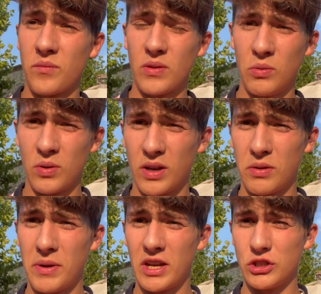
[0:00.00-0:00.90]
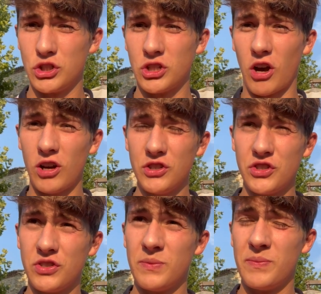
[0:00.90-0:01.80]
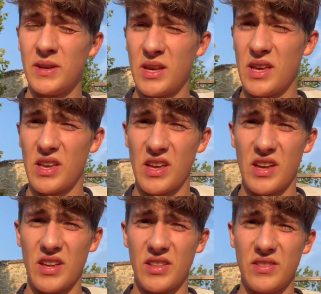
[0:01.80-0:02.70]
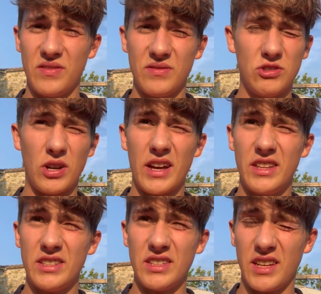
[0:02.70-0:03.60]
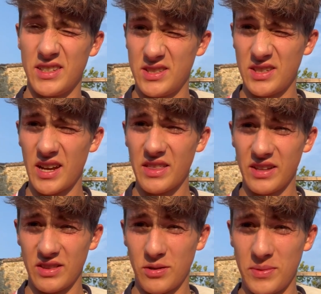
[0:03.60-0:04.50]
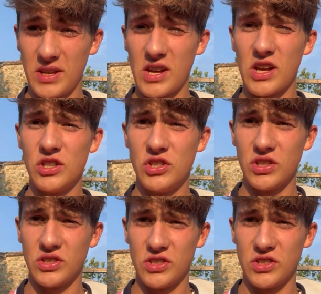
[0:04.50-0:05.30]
We're gonna make a sauce and try these things. I think they'll be just